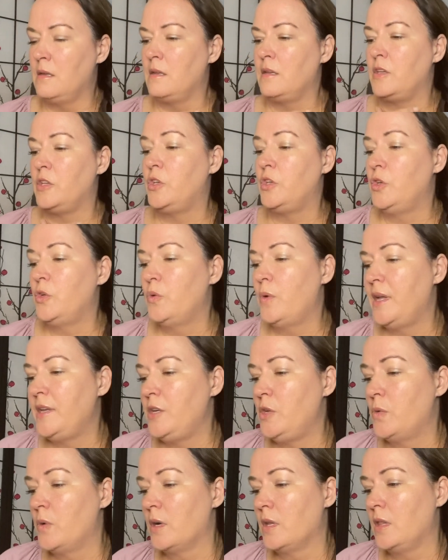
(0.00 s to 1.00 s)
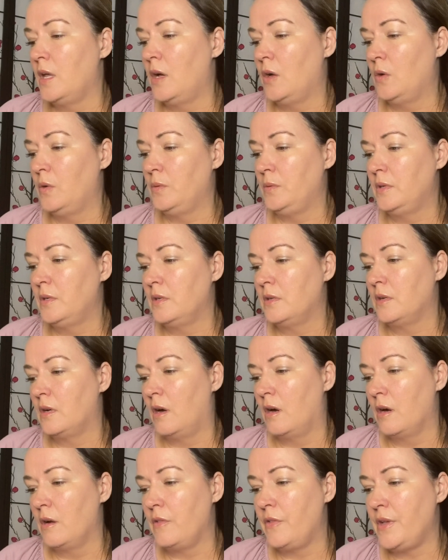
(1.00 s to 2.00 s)
You and you alone
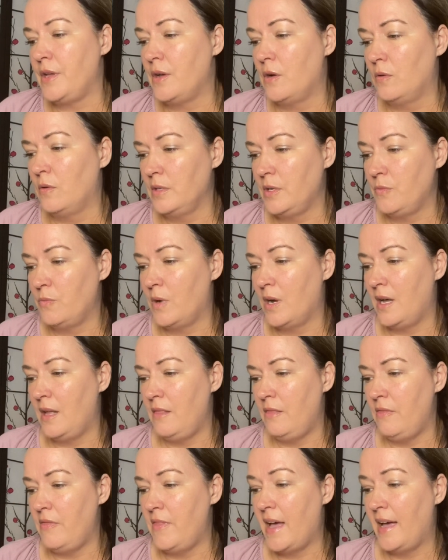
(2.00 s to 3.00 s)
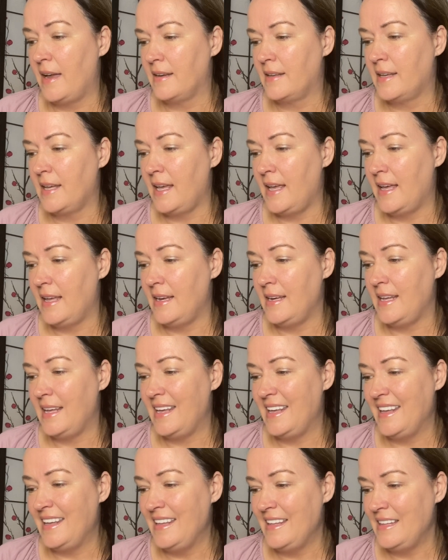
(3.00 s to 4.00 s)
are the only one that can
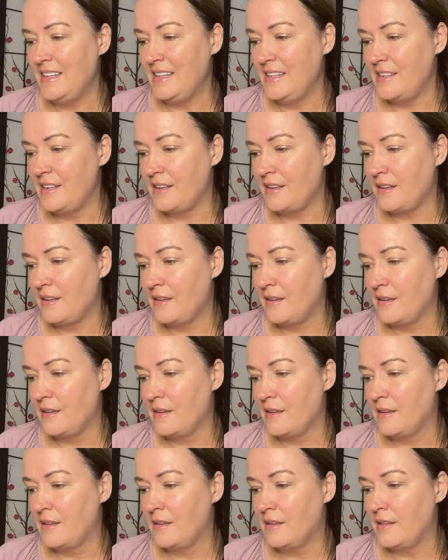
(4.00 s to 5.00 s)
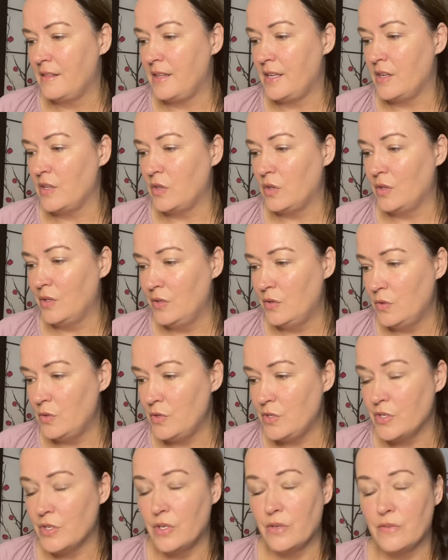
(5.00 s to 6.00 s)
end the
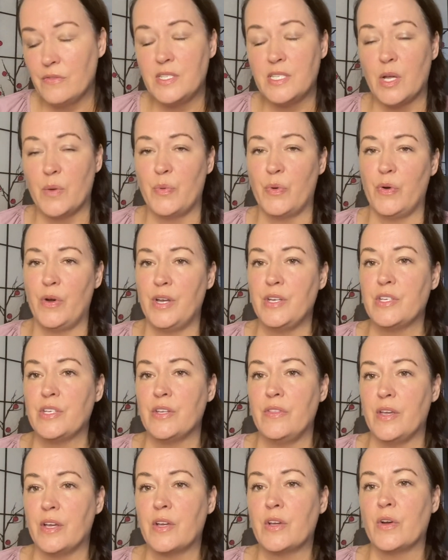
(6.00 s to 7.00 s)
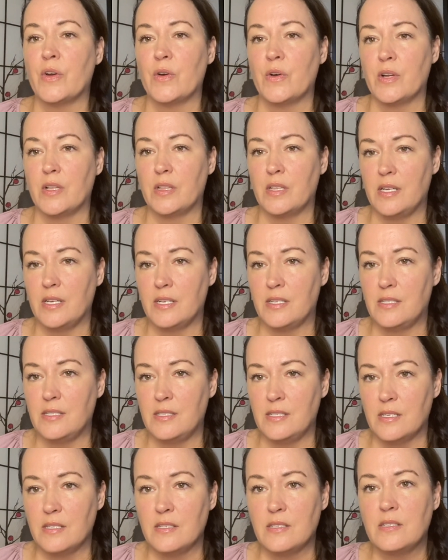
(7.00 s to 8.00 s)
illusion of separation that currently
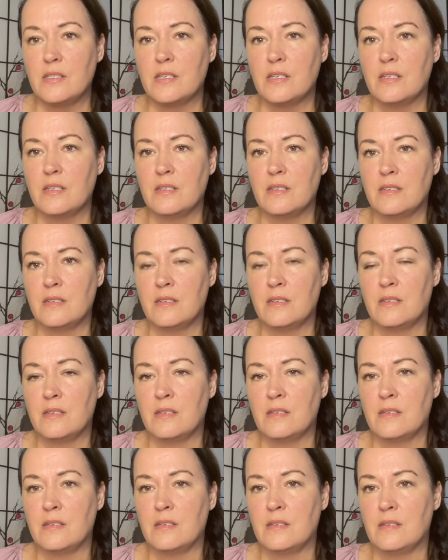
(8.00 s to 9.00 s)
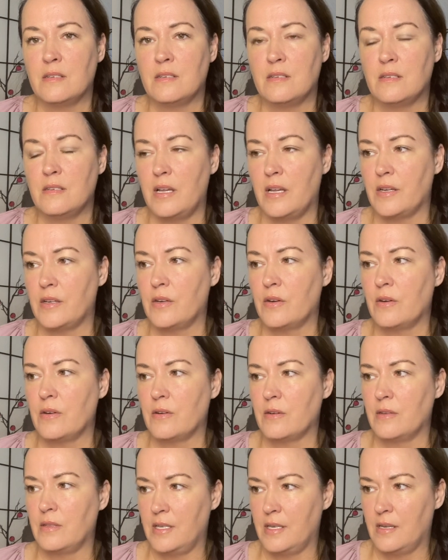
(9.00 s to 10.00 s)
exists and
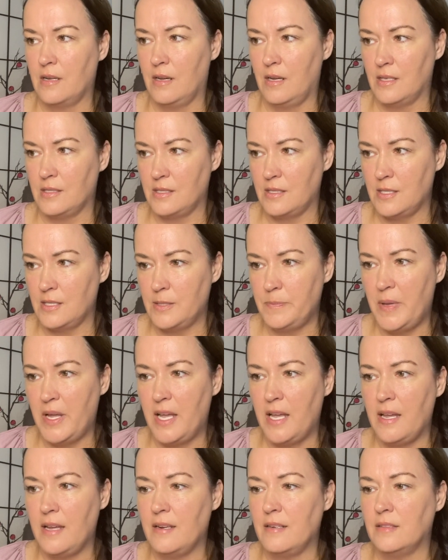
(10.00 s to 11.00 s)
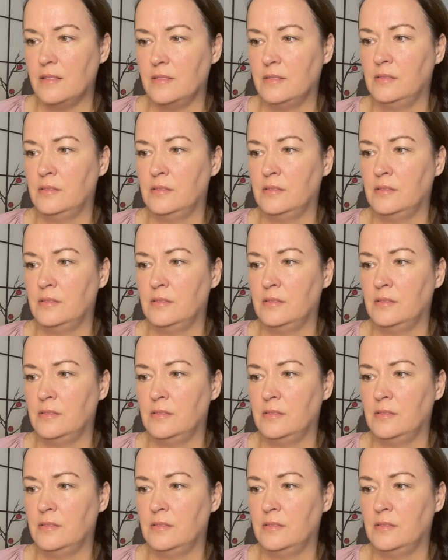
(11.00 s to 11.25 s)
currently causes pain.